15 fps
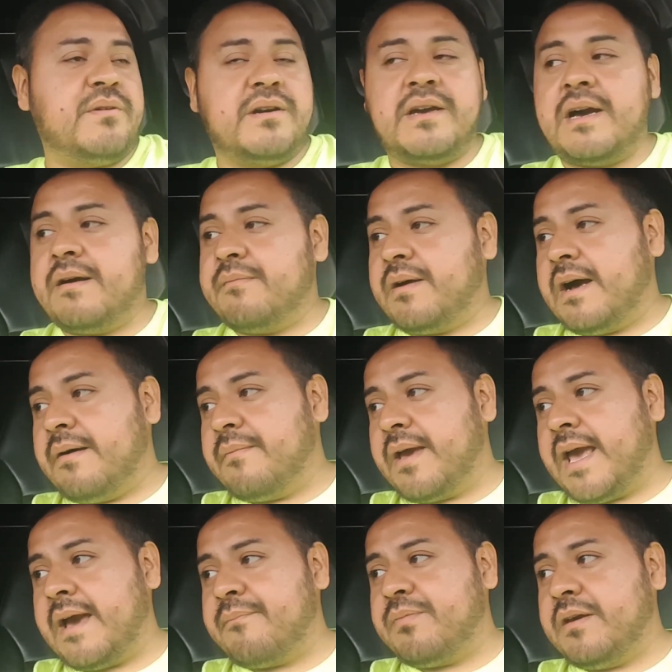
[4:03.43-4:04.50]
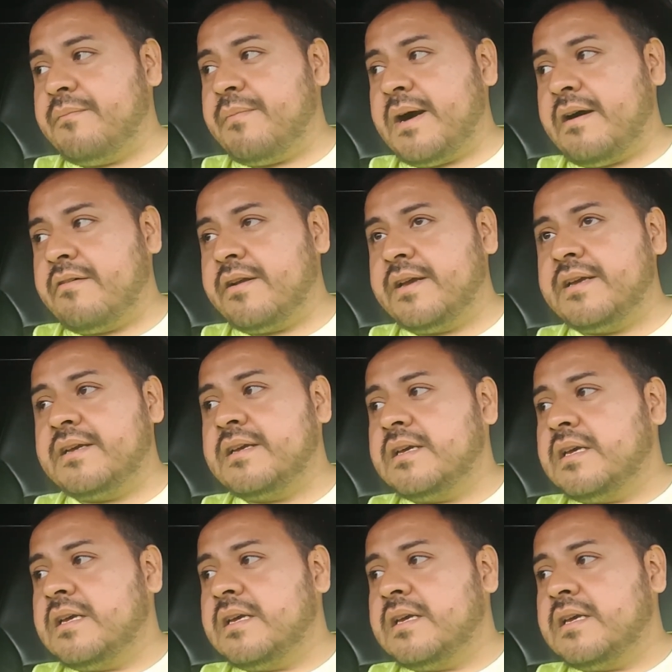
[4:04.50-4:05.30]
but I'm happy about it.